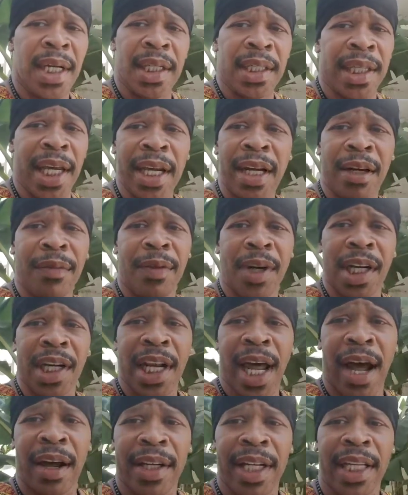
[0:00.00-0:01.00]
They don't want to
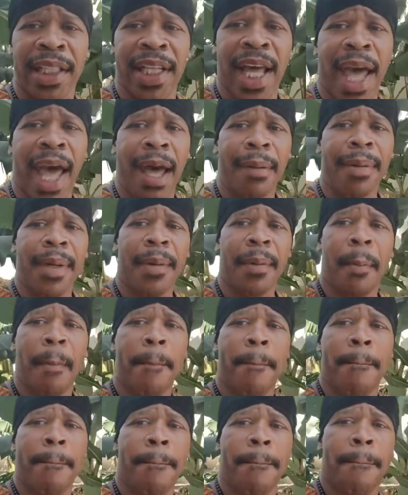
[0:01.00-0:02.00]
allow that to happen.
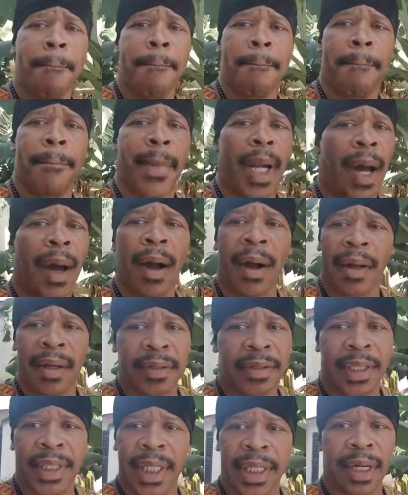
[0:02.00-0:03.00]
No,
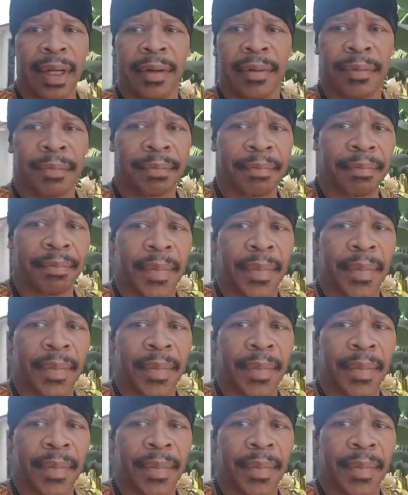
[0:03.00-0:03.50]
they don't.